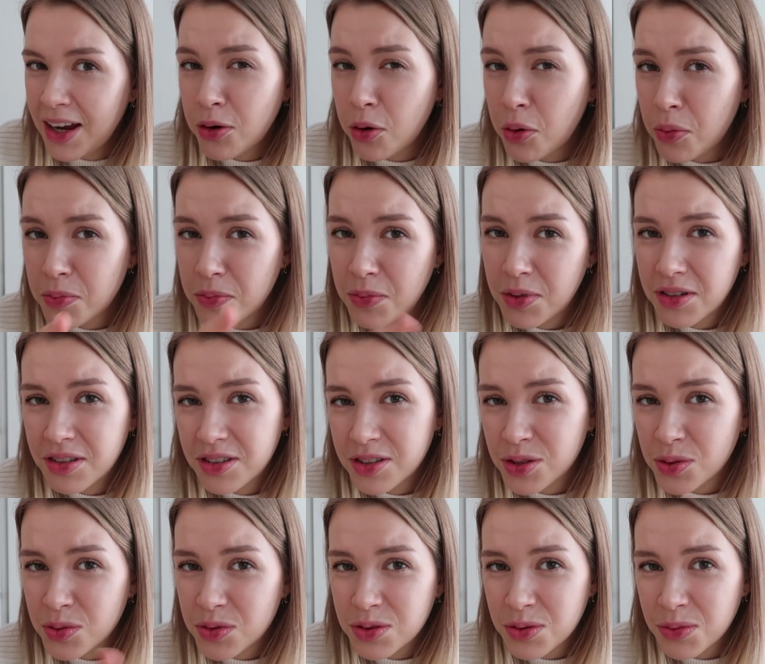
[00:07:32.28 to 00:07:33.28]
I hope
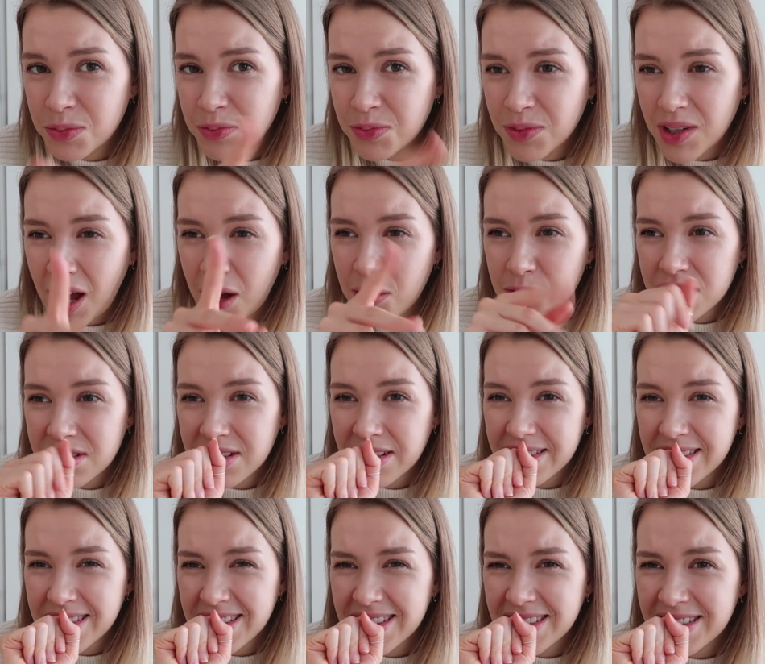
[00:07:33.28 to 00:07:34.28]
YouTube counts
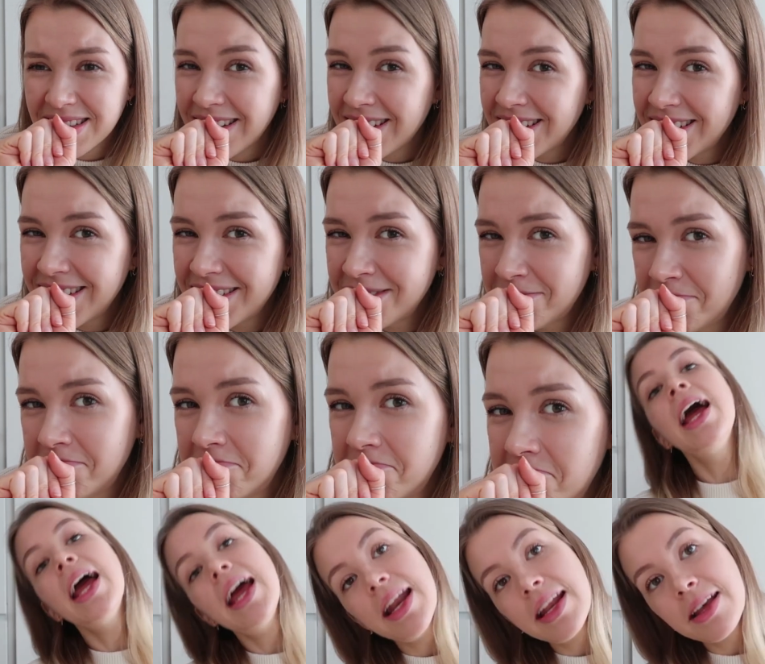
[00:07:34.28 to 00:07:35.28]
as design.
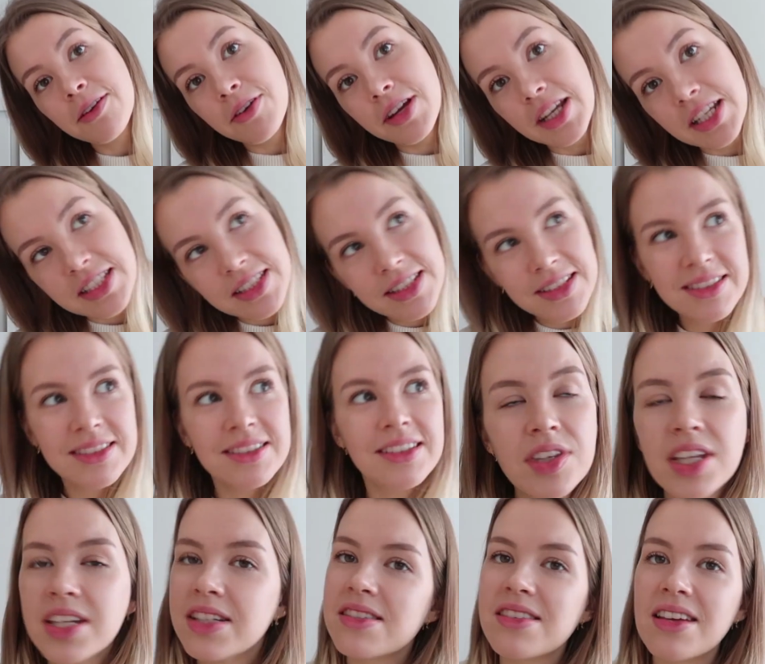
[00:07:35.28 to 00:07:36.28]
Anyways,
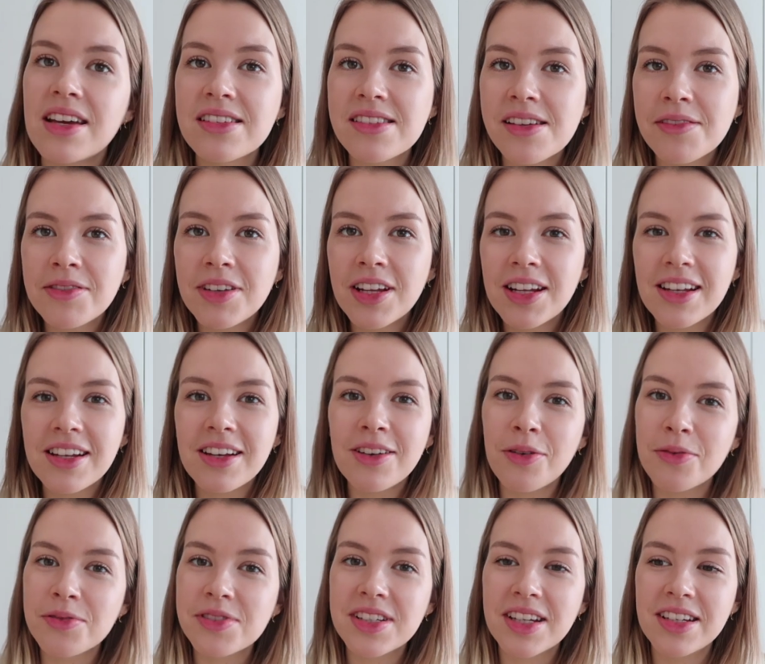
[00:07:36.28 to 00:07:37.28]
yes, I definitely
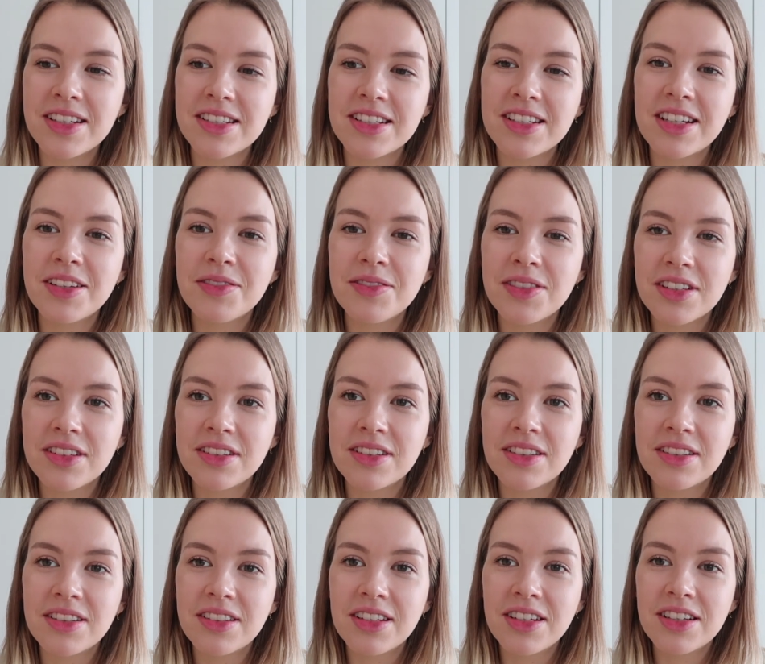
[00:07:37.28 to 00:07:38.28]
love
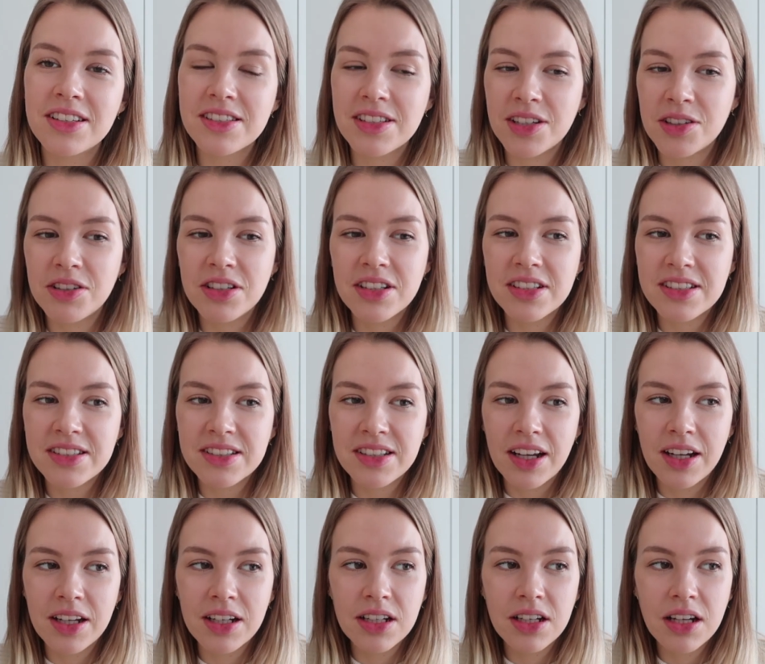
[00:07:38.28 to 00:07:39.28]
Scandinavian interior
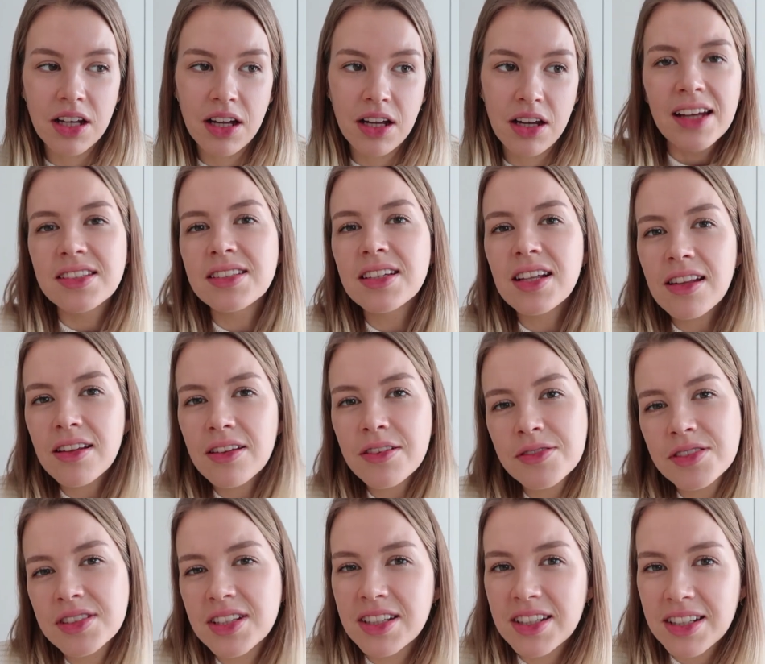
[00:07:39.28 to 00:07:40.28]
design. I see a lot
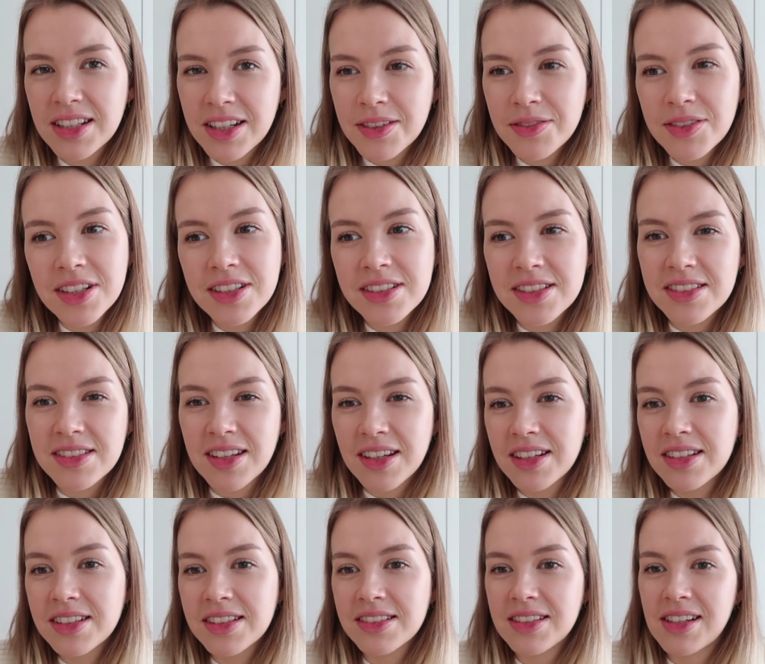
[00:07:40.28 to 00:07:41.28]
of Scandinavian
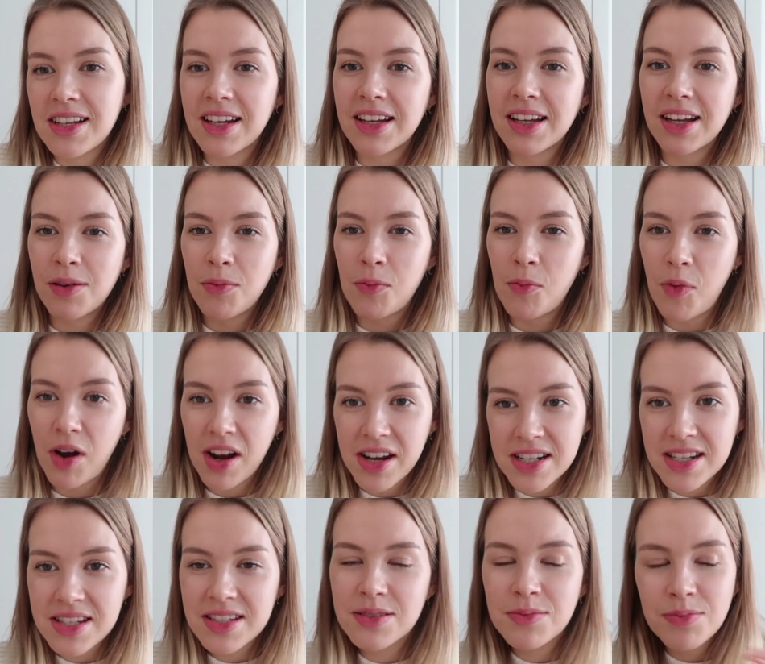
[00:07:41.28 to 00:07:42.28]
design is like
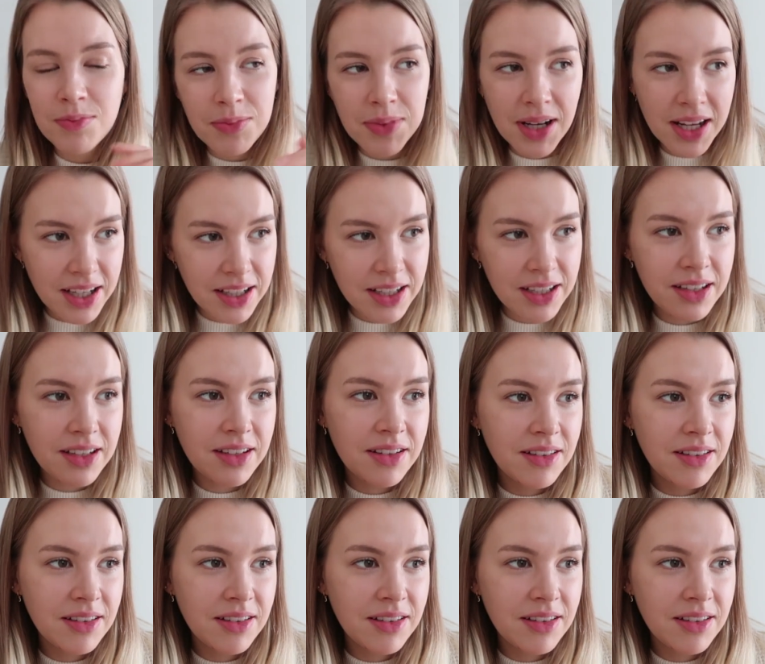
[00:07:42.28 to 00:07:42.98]
white, black,